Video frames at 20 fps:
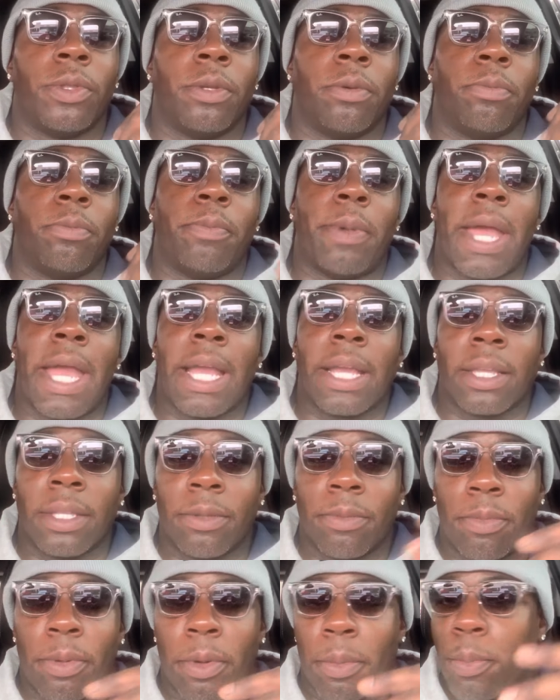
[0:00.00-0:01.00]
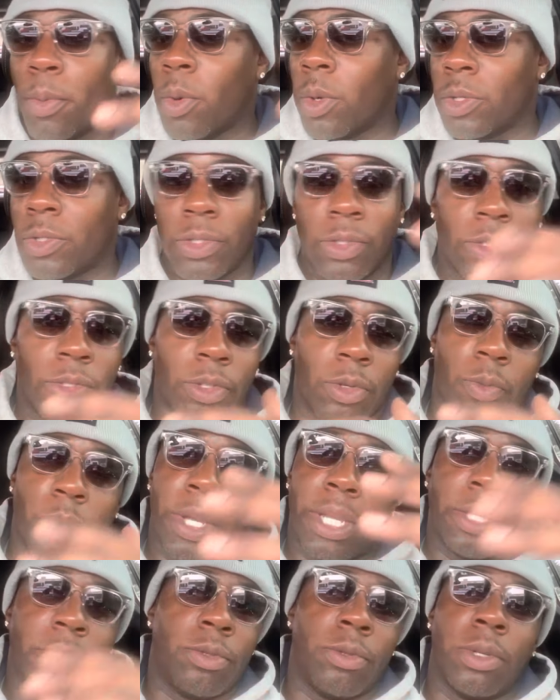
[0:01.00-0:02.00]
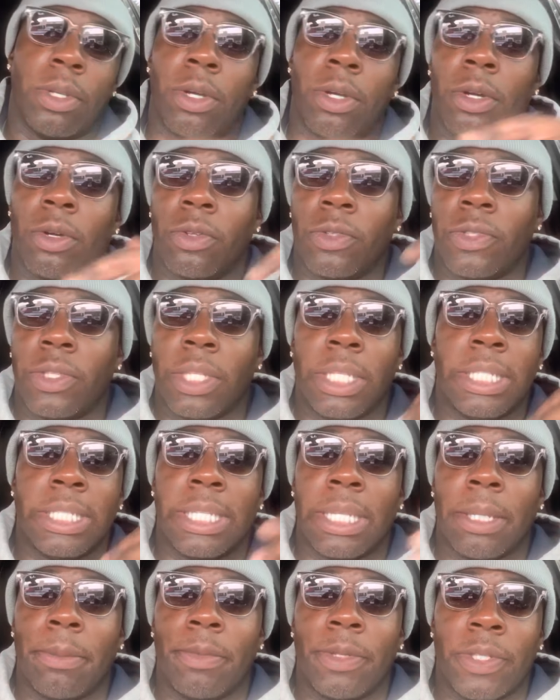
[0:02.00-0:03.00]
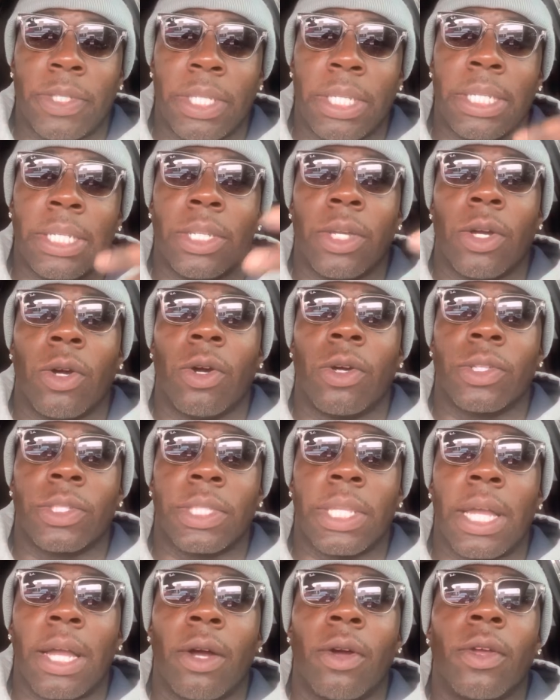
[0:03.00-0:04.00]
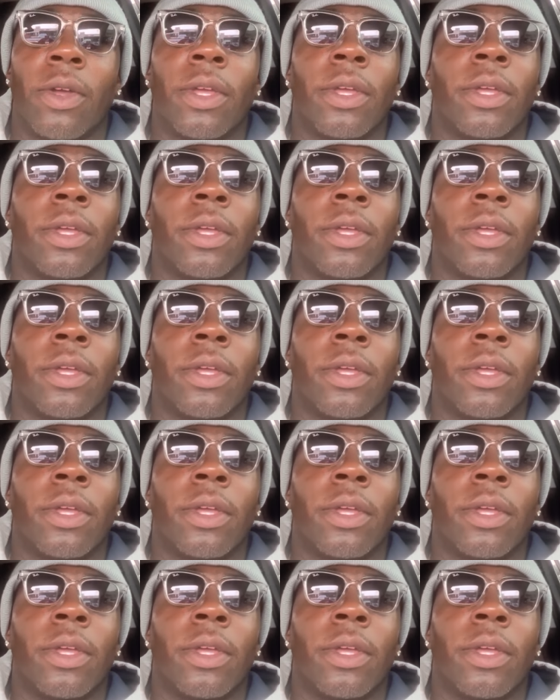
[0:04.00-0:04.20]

The back proportions are way too long. You see these limousine dogs now.